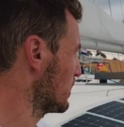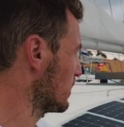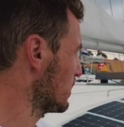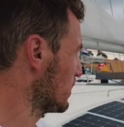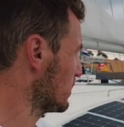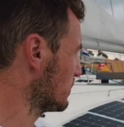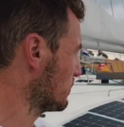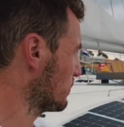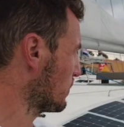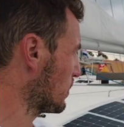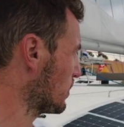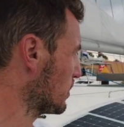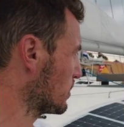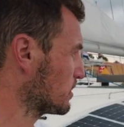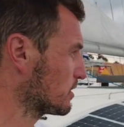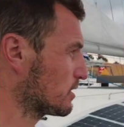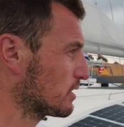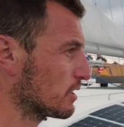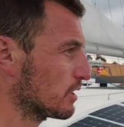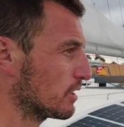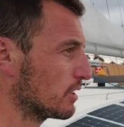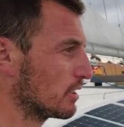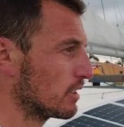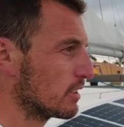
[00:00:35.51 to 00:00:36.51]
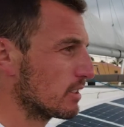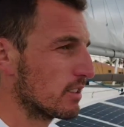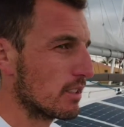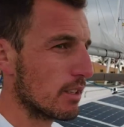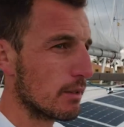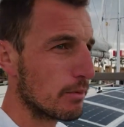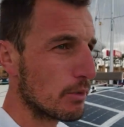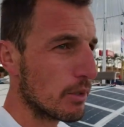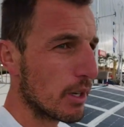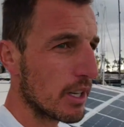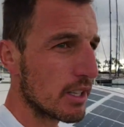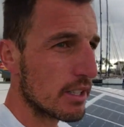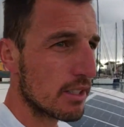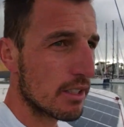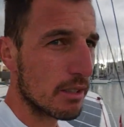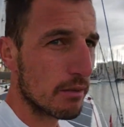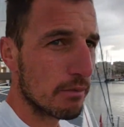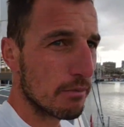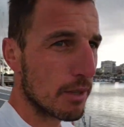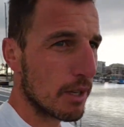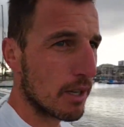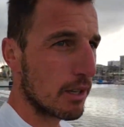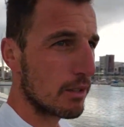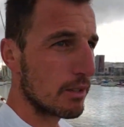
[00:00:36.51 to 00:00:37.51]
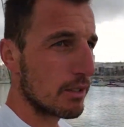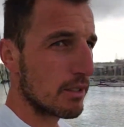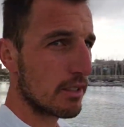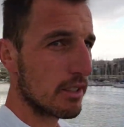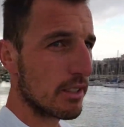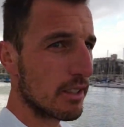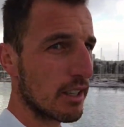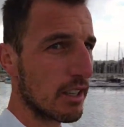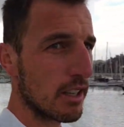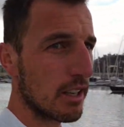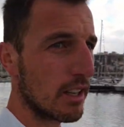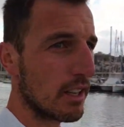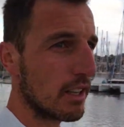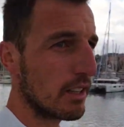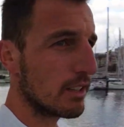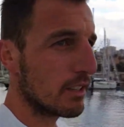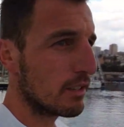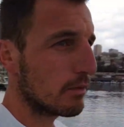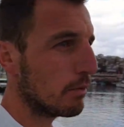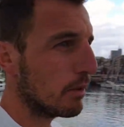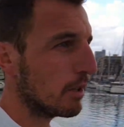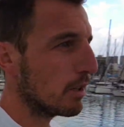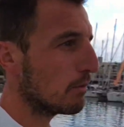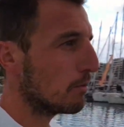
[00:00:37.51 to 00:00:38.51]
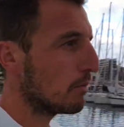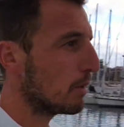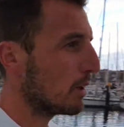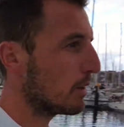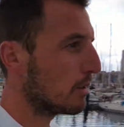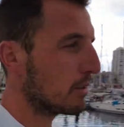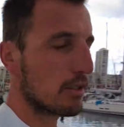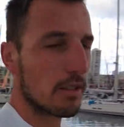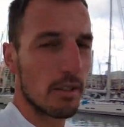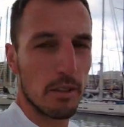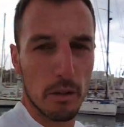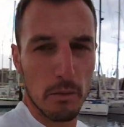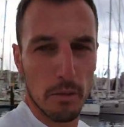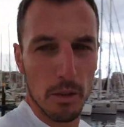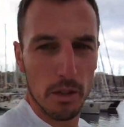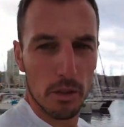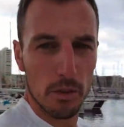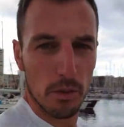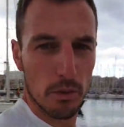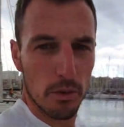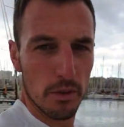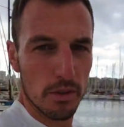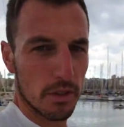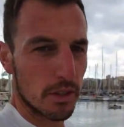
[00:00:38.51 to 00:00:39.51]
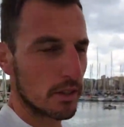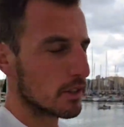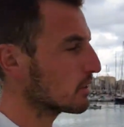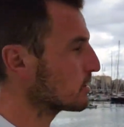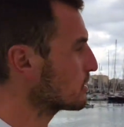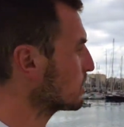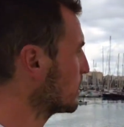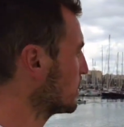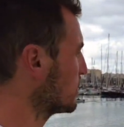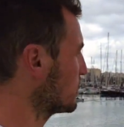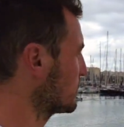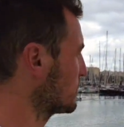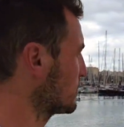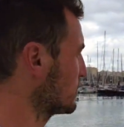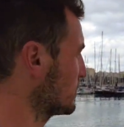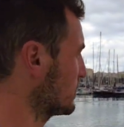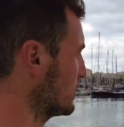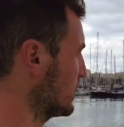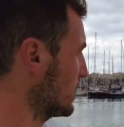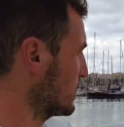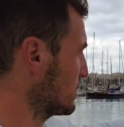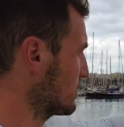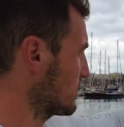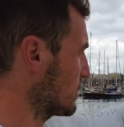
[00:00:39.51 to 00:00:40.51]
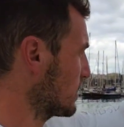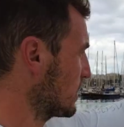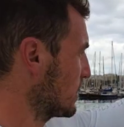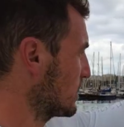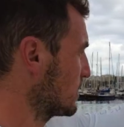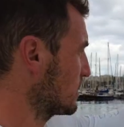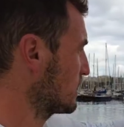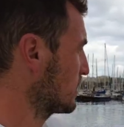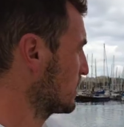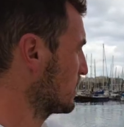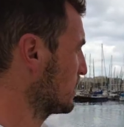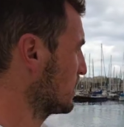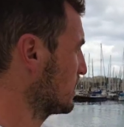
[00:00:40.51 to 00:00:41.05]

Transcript: A lot of oysters, some racing boats, and the smaller boats, the normal cruisers, are on that side